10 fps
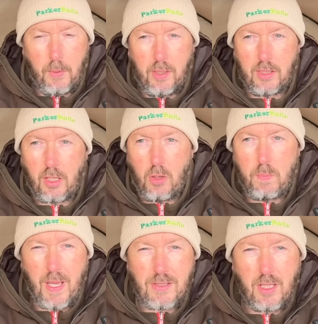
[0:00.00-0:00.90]
put in the code
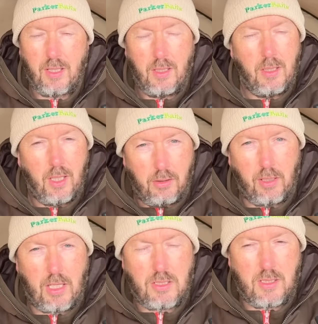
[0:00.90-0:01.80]
PESA,
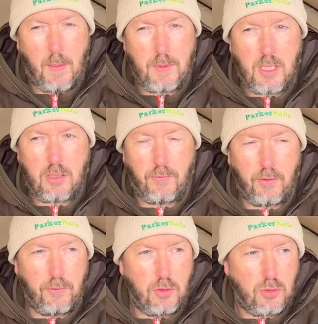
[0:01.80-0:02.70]
get you 10% off your
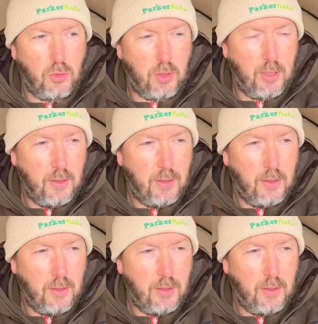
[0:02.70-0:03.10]
first order.